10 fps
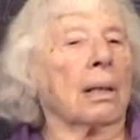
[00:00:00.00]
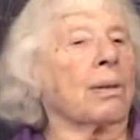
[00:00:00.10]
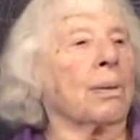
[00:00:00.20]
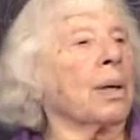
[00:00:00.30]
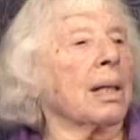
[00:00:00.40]

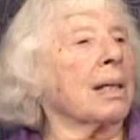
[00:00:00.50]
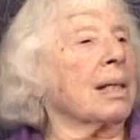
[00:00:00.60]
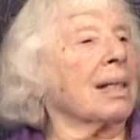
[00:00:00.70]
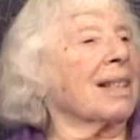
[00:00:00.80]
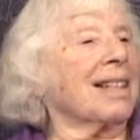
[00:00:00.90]
doing
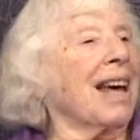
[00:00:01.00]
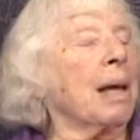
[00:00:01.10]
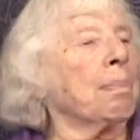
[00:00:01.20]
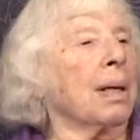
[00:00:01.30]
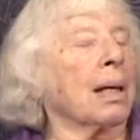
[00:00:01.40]
this
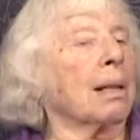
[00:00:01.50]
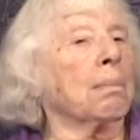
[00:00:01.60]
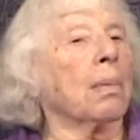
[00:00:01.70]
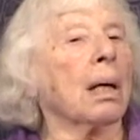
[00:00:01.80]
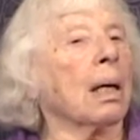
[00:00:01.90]
taping
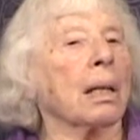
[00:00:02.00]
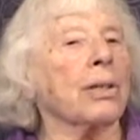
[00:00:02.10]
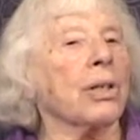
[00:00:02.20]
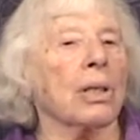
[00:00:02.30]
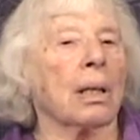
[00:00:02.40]
in
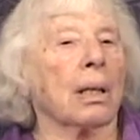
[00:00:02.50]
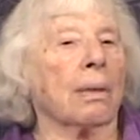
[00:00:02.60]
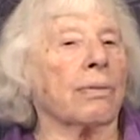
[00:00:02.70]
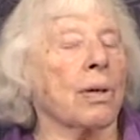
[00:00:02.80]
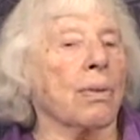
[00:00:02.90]
March
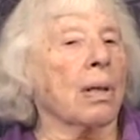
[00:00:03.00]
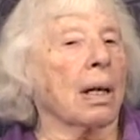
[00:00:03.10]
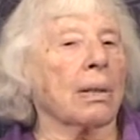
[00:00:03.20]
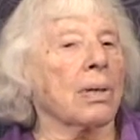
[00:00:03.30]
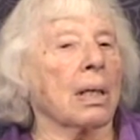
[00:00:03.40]
of two
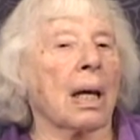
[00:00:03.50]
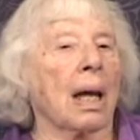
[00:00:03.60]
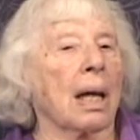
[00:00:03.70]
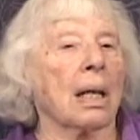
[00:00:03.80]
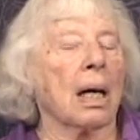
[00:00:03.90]
thousand
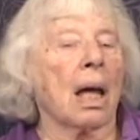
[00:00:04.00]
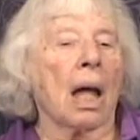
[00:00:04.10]
eight,